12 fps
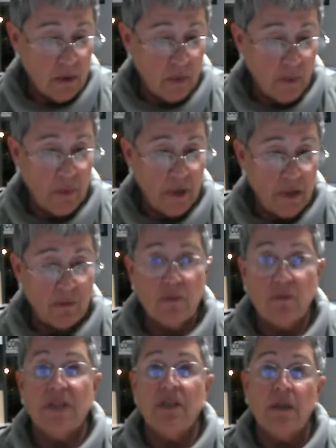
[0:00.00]
We went
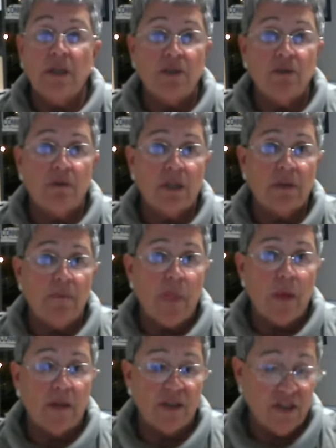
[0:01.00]
recently to a
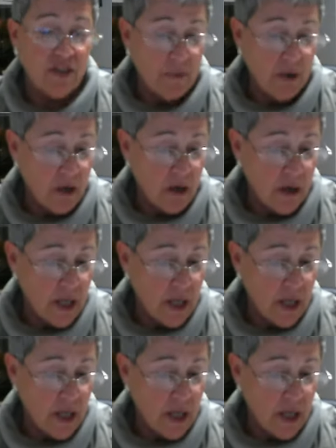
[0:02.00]
seminar,